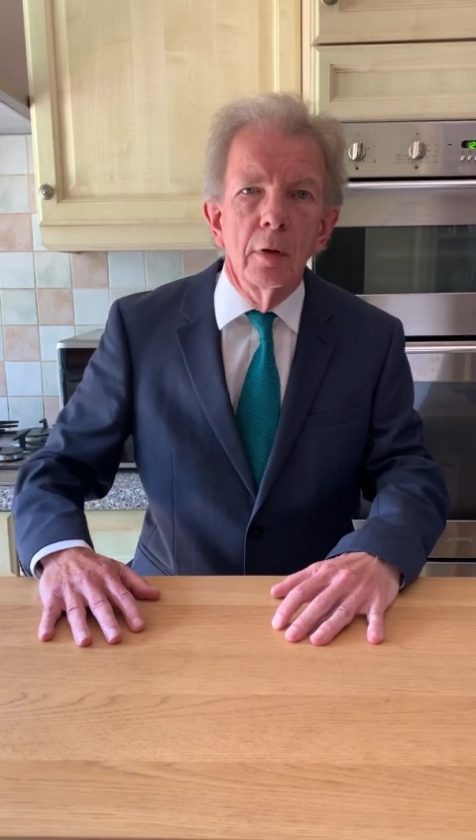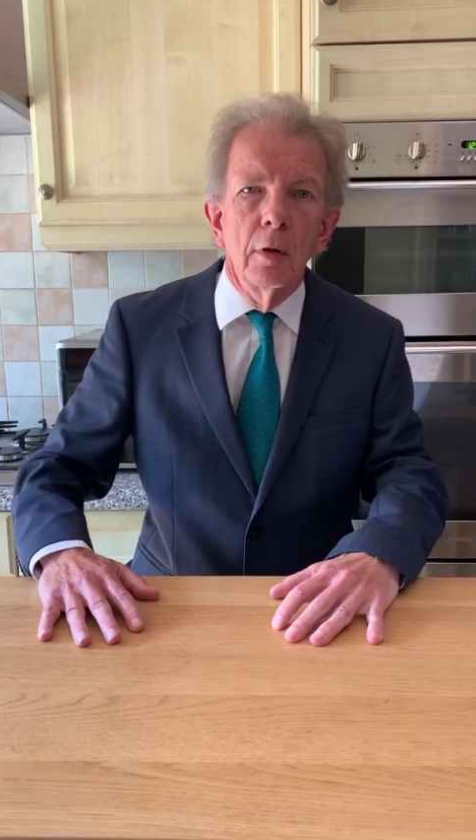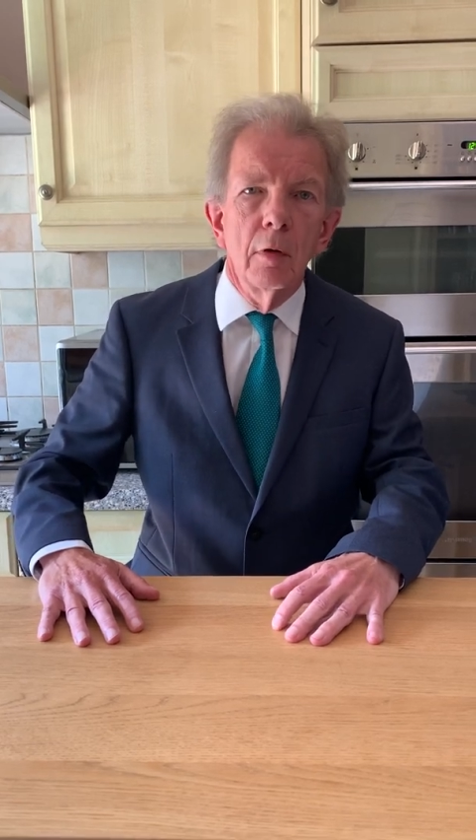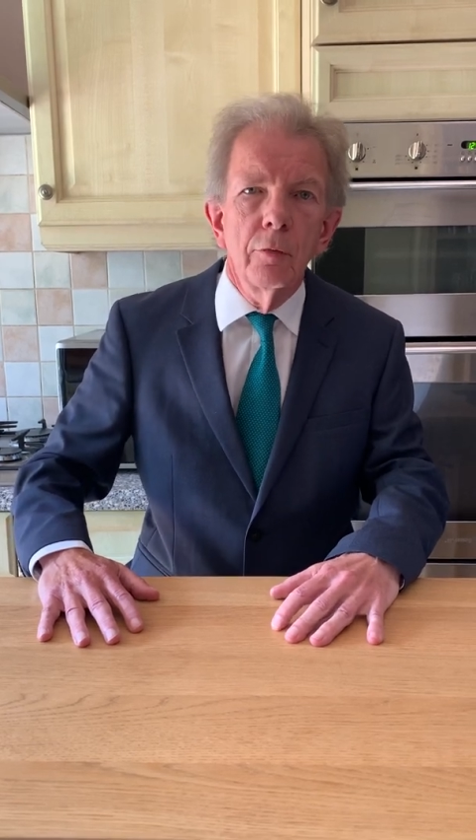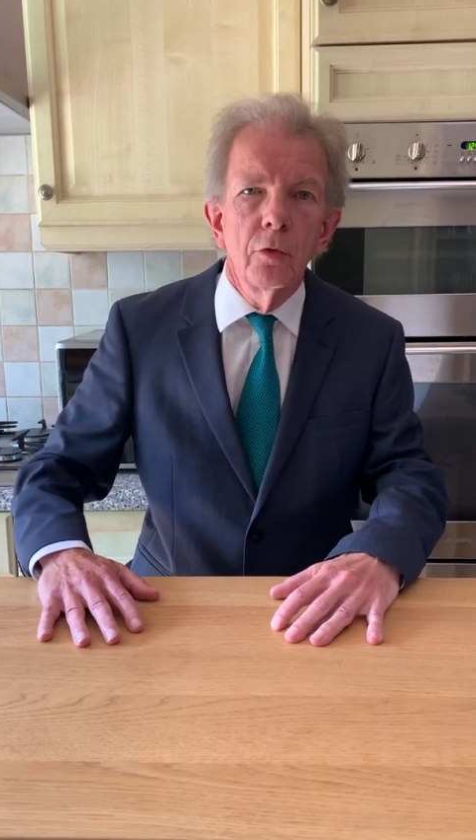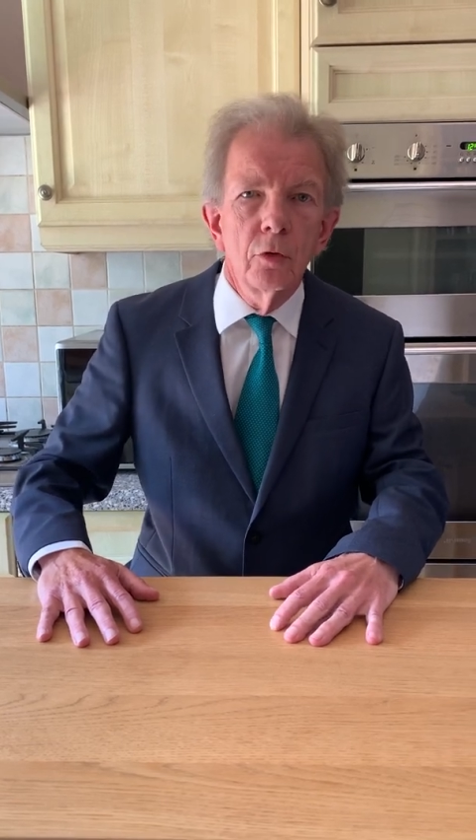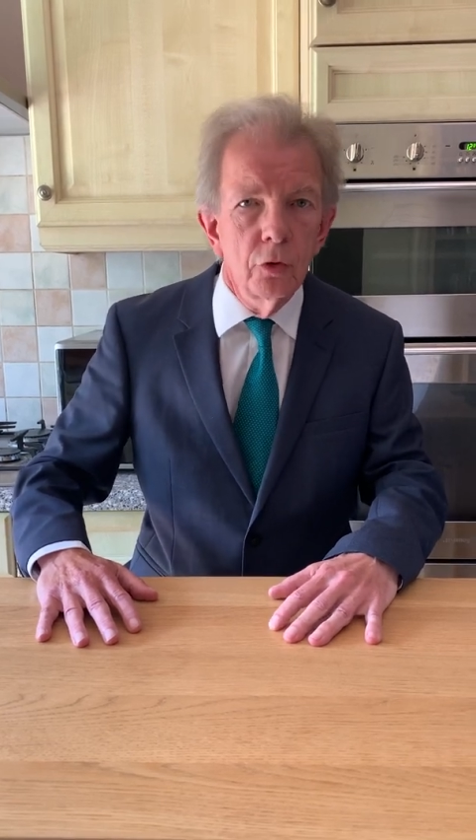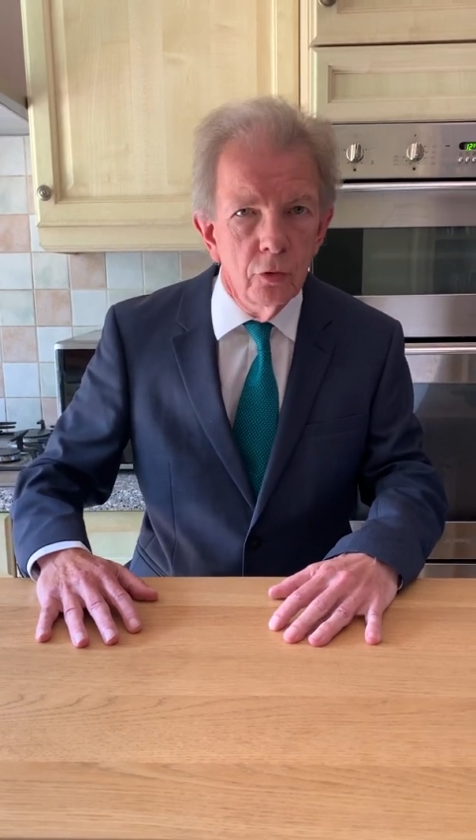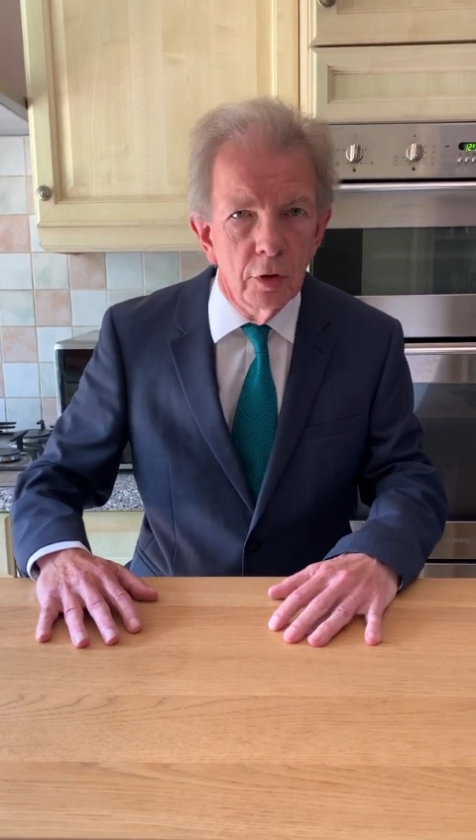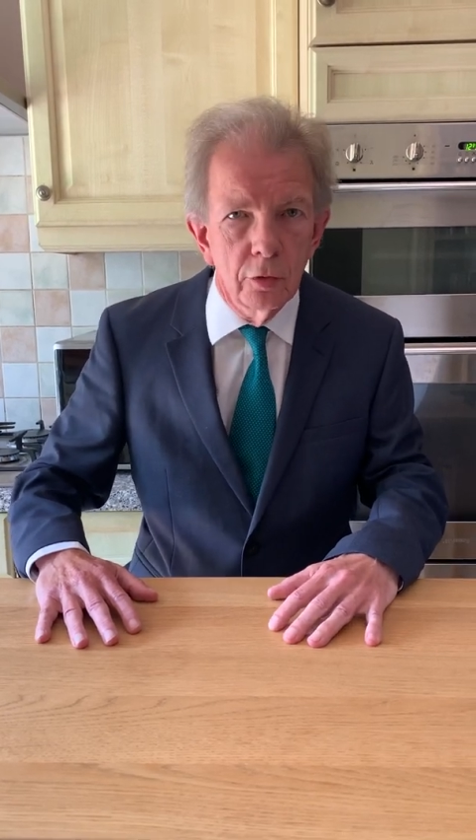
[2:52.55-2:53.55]
of the
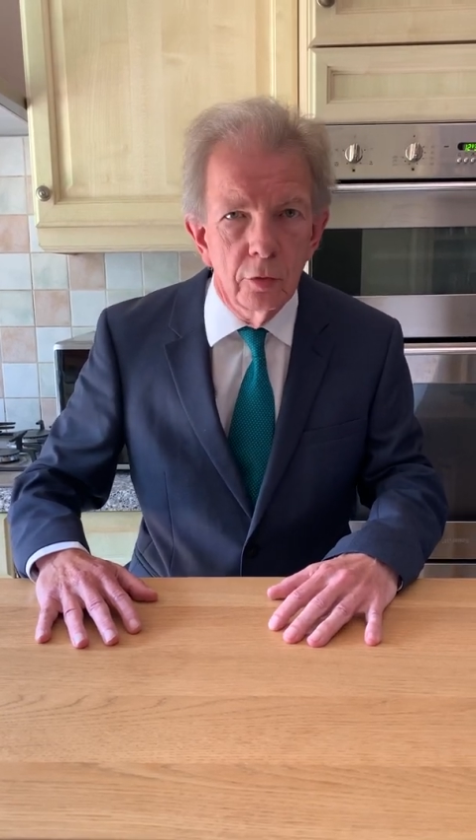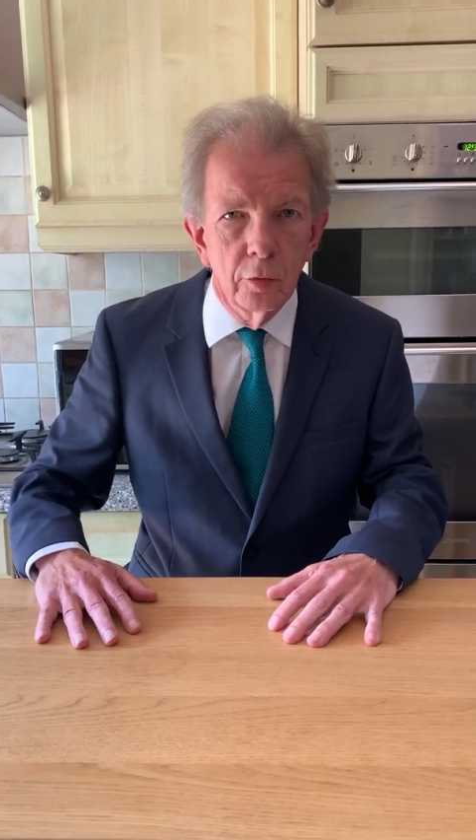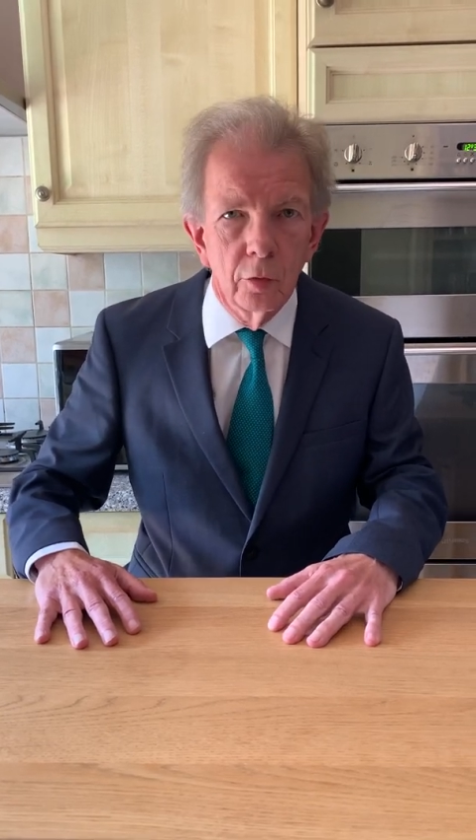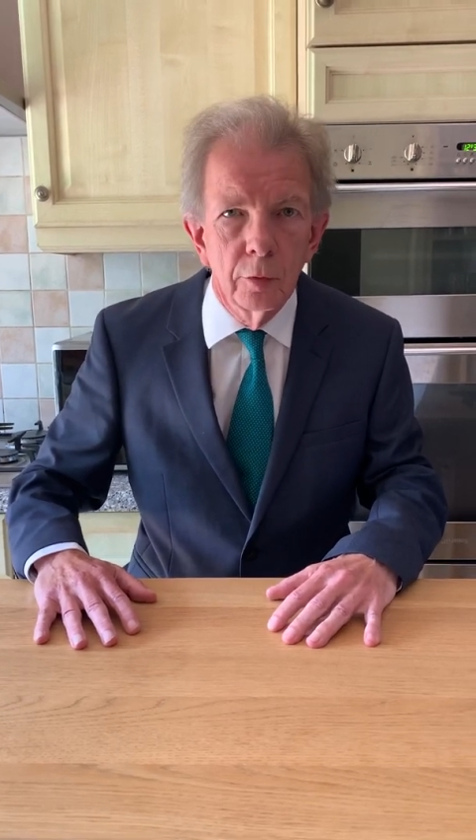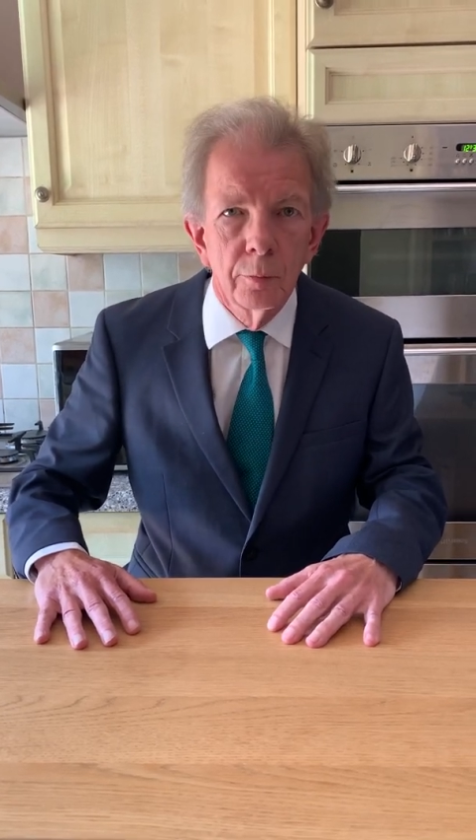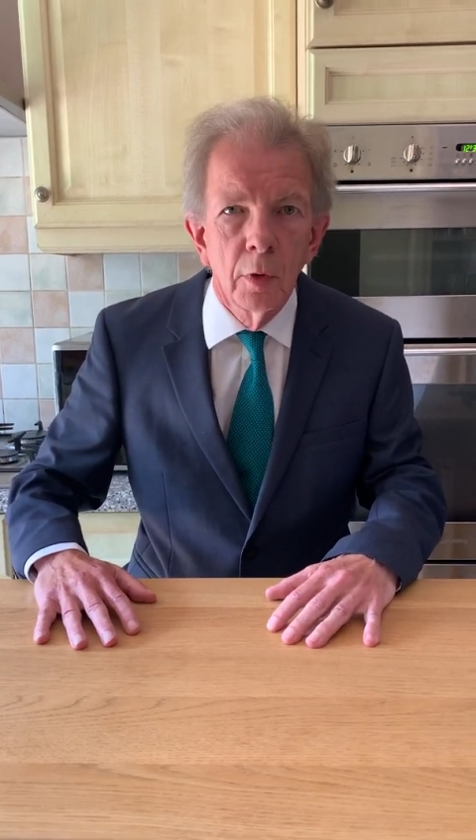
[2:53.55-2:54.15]
restrictions